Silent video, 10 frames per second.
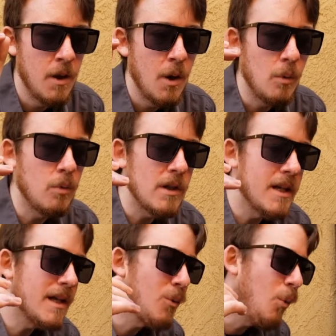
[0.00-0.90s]

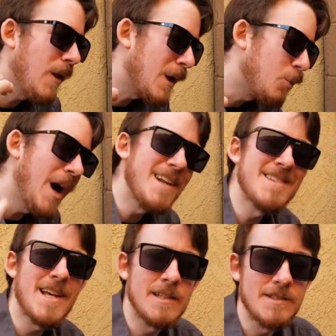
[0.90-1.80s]
why does
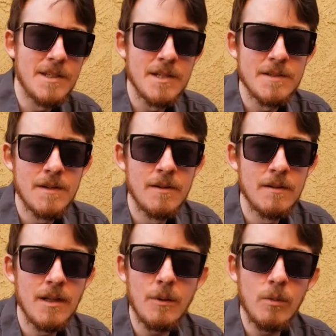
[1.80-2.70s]
that exist?
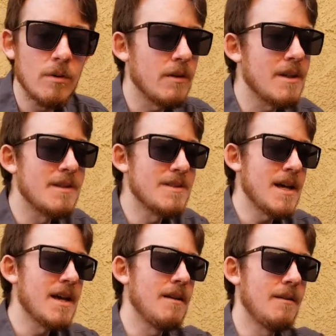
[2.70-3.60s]
Like, well, is
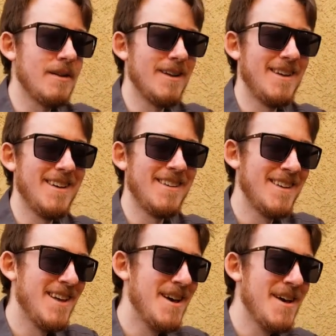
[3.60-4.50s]
that
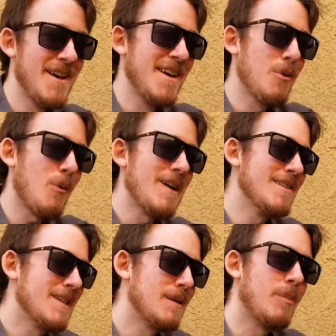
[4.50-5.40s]
why
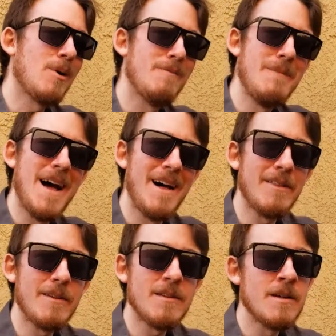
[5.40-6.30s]
is that a part of
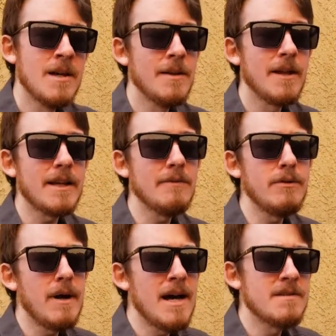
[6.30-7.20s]
math? Like, if
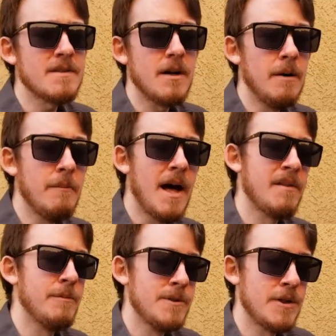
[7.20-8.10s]
you ask a
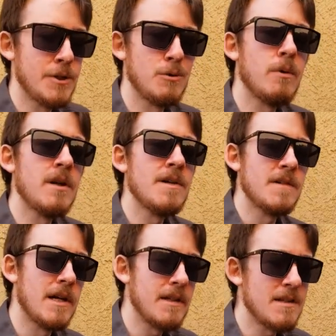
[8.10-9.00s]
mathematician, what is
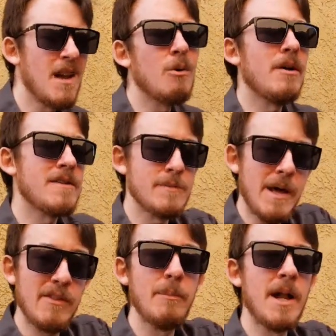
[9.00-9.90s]
that? They say, well, it's a
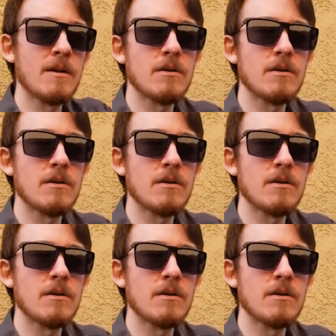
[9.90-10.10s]
mathematical